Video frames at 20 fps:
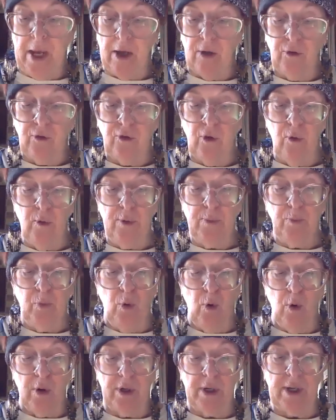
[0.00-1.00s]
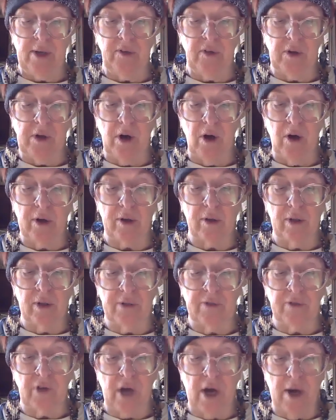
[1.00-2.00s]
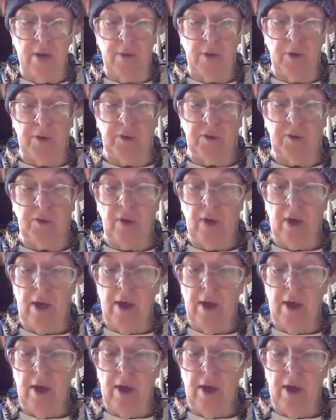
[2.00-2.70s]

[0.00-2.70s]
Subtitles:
and so important as an article of commerce